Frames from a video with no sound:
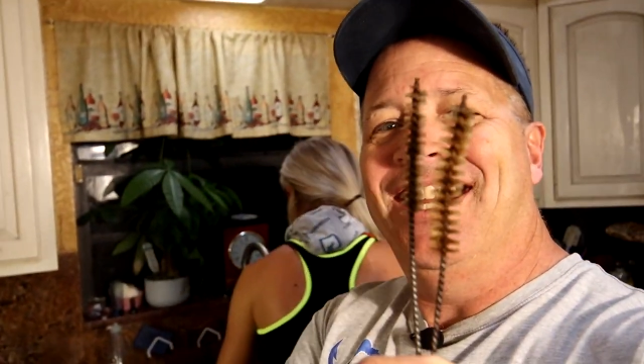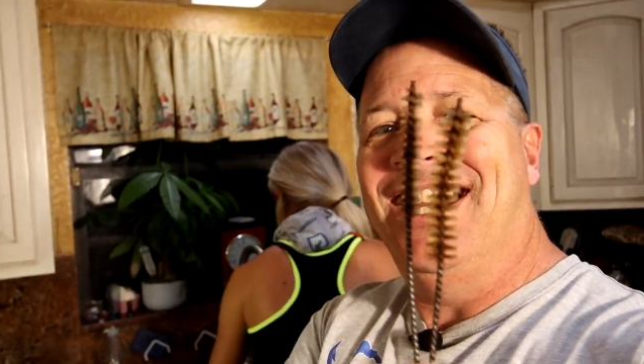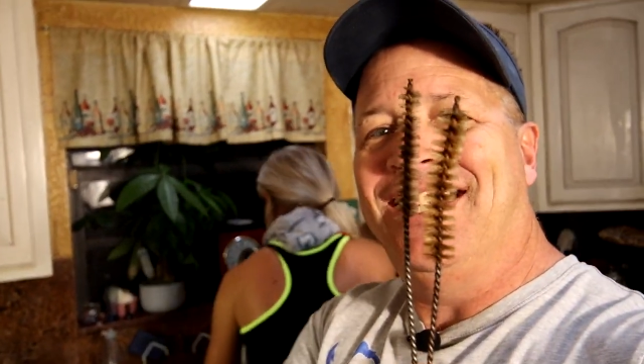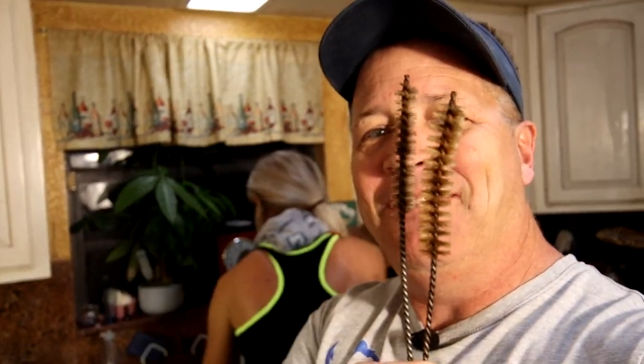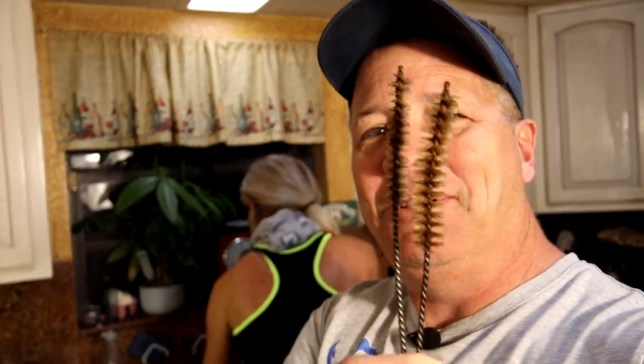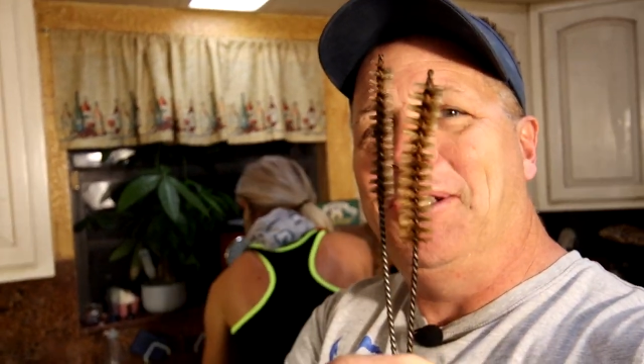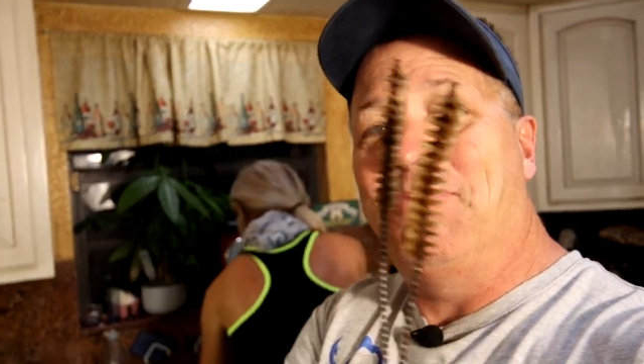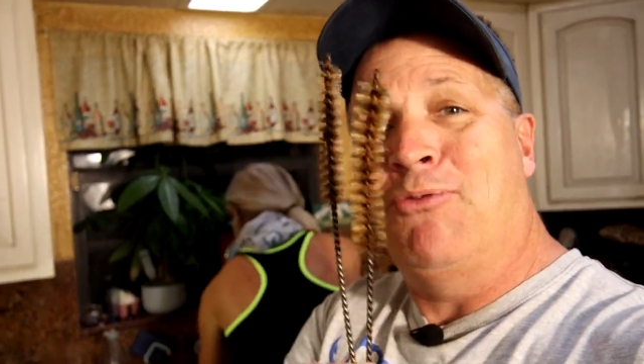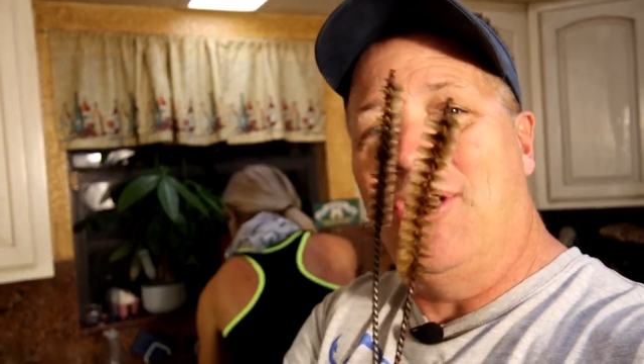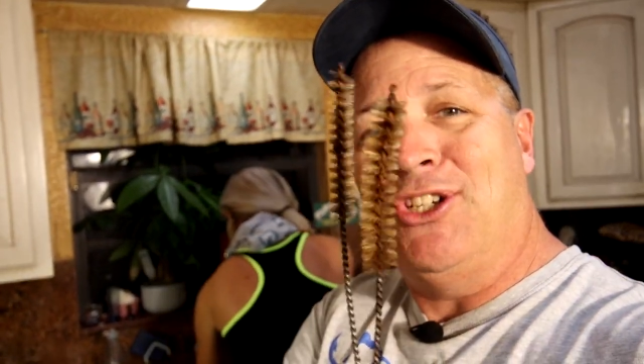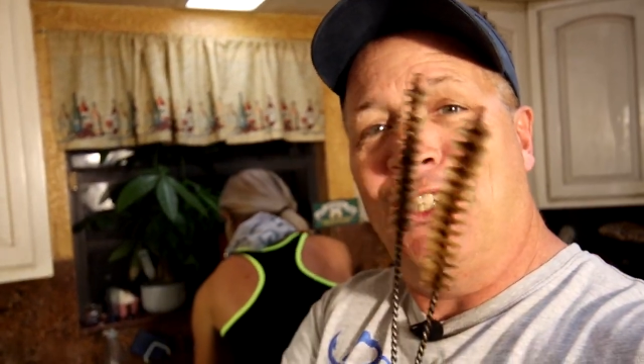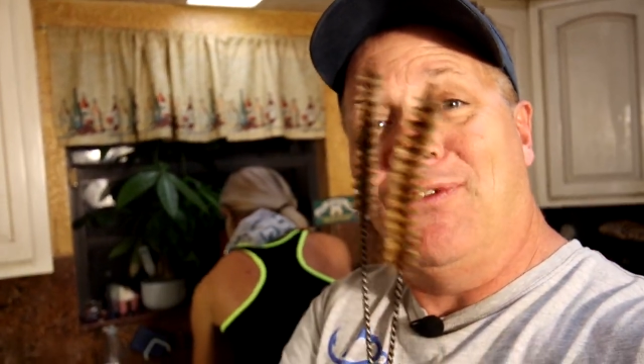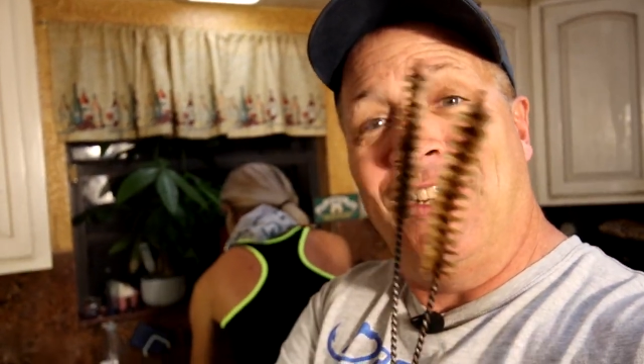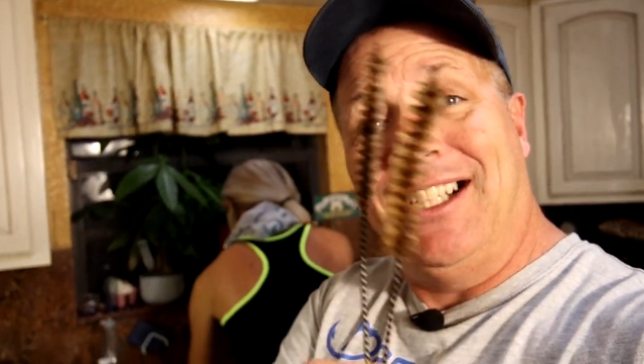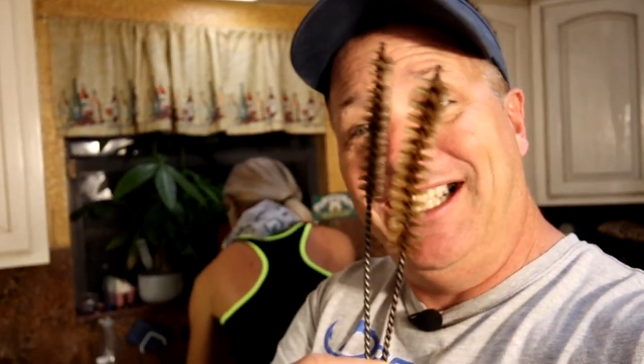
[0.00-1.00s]
you're gonna get some of these
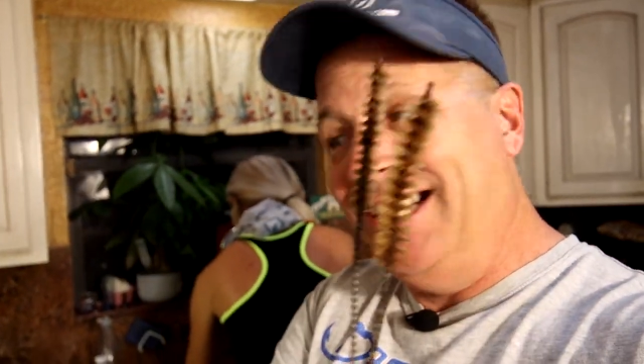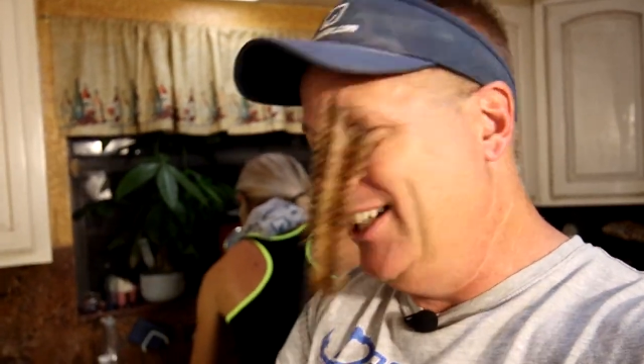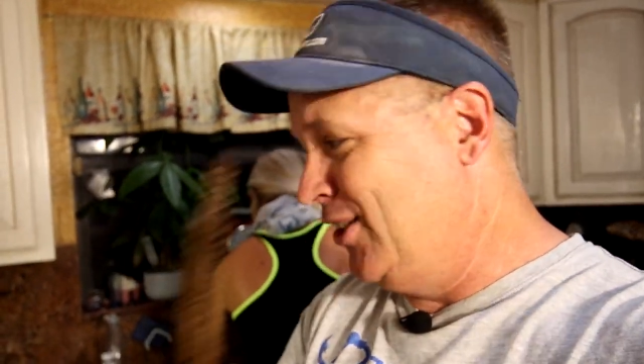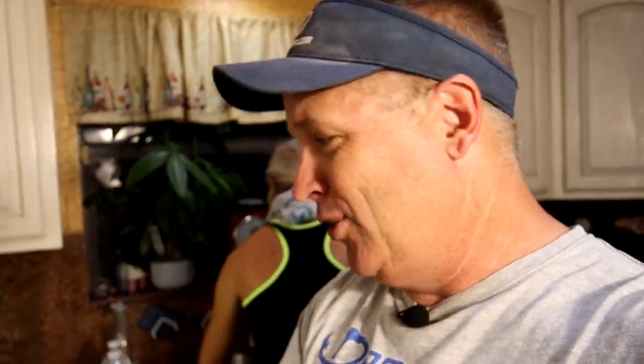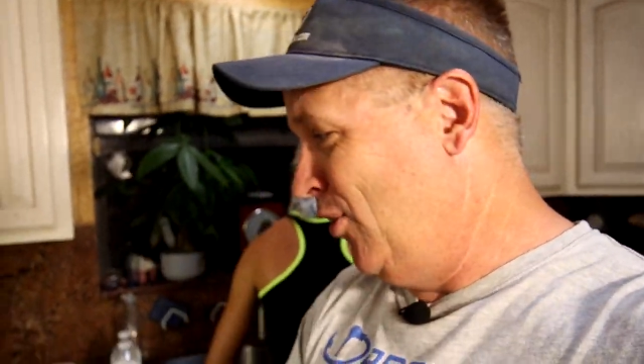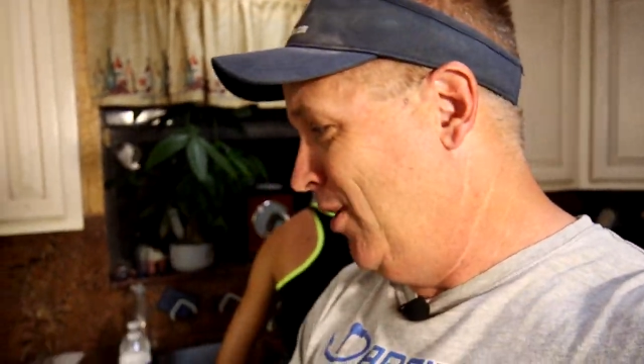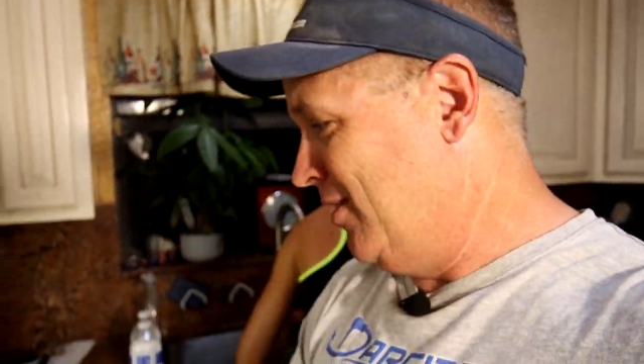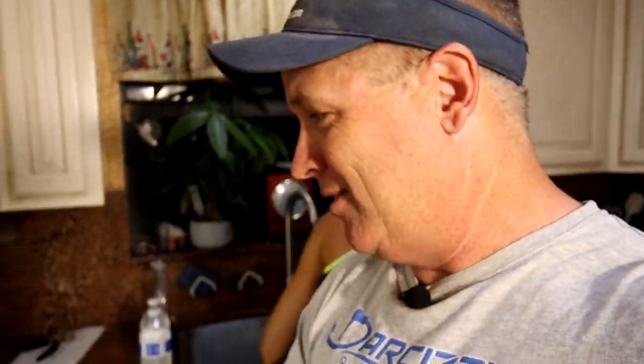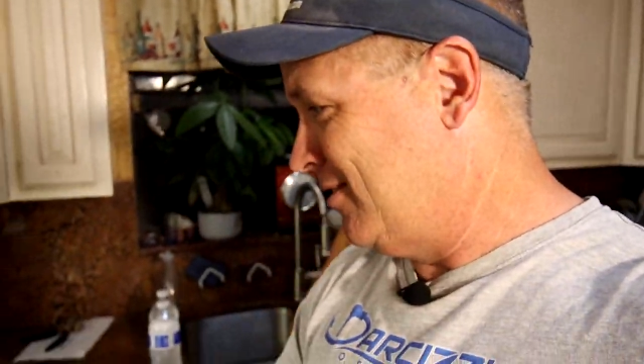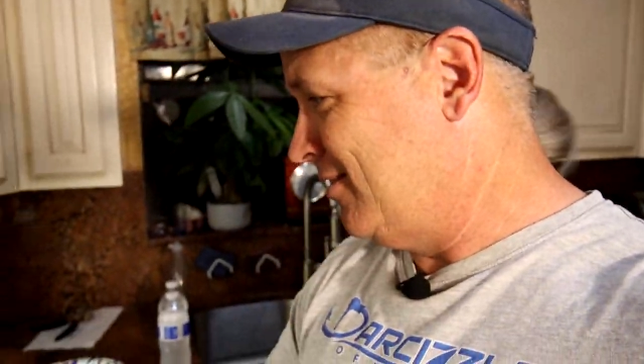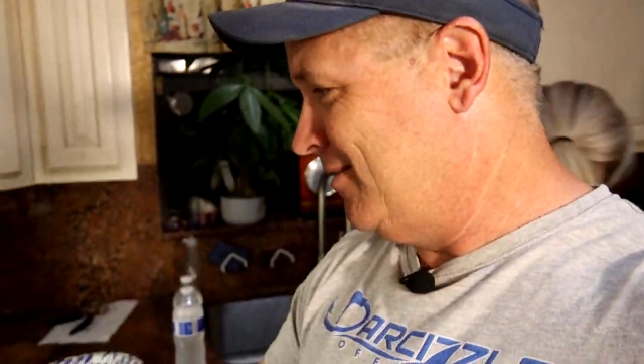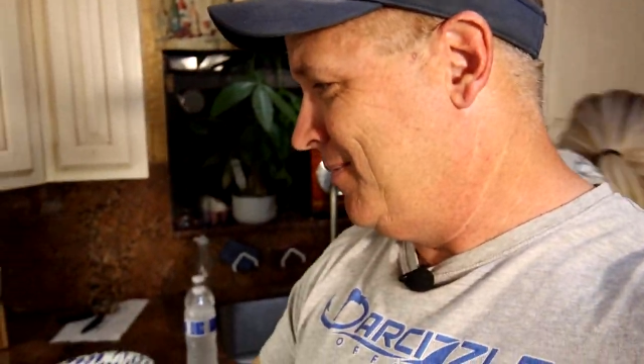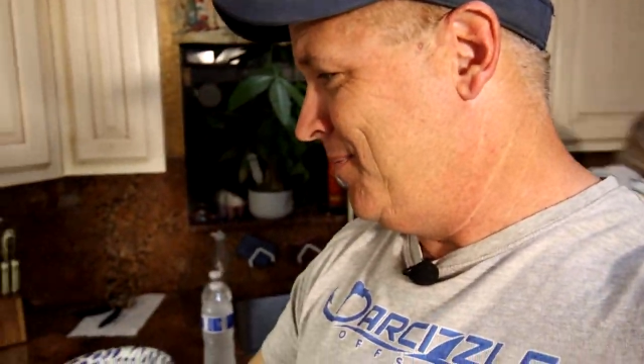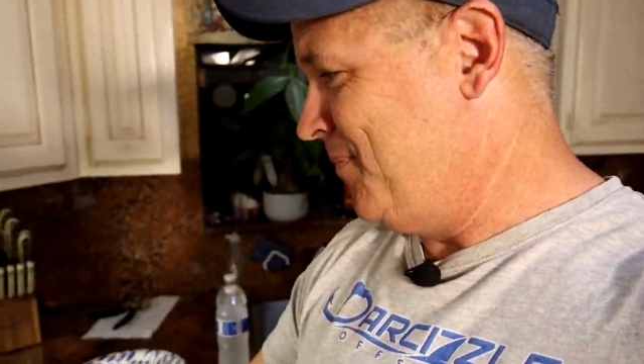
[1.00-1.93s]
brushes to clean the claws.